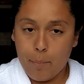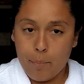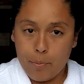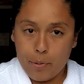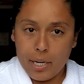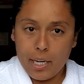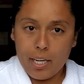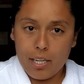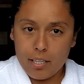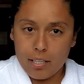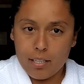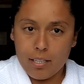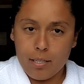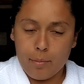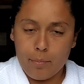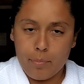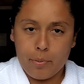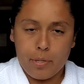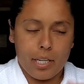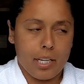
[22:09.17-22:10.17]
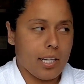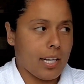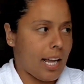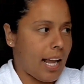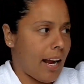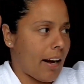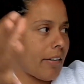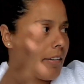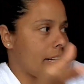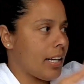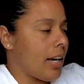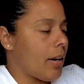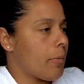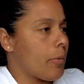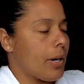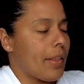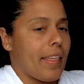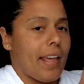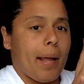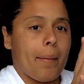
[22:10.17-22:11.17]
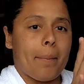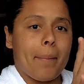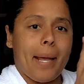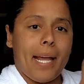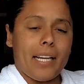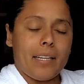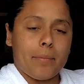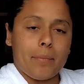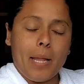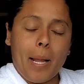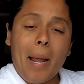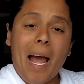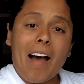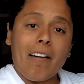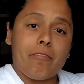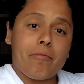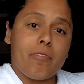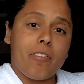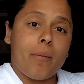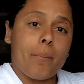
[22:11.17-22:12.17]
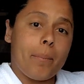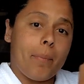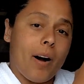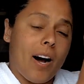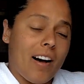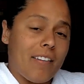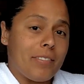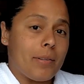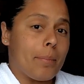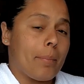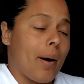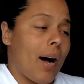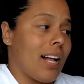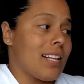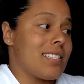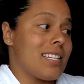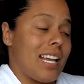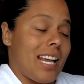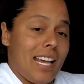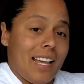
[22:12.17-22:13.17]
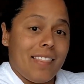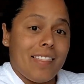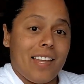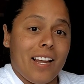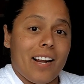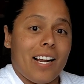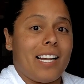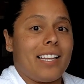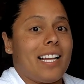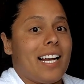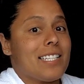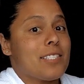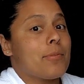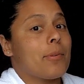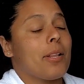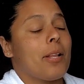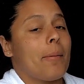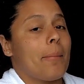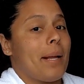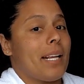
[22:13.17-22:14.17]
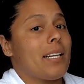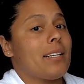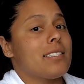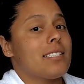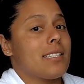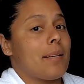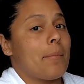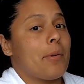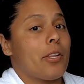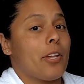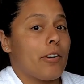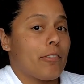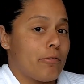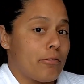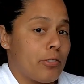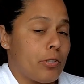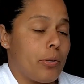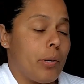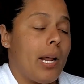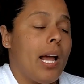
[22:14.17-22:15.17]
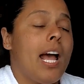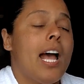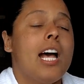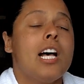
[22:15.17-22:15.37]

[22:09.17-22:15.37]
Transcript: brick area where they have oven pots in there, and that's where they're making some of their food.